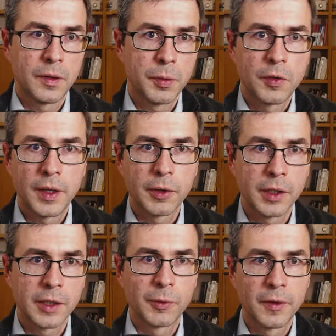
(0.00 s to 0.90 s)
Especially
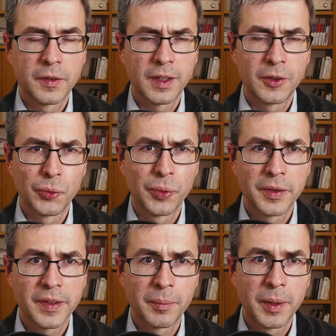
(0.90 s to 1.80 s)
aggregate queries can do
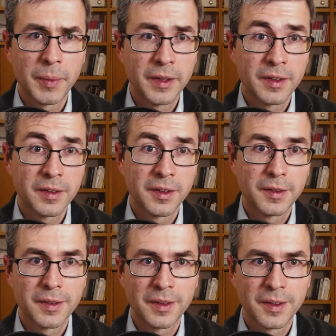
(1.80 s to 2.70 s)
some amazing
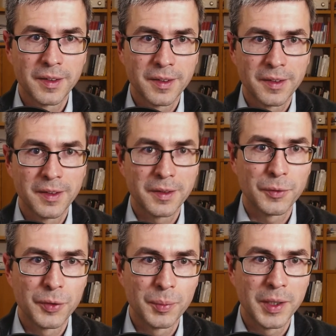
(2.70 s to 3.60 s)
things, as I said,
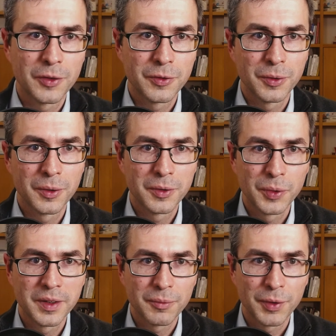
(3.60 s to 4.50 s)
if you manage to do
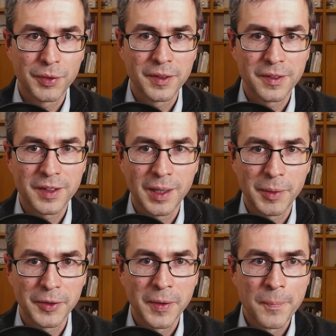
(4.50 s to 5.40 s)
it within the timeout.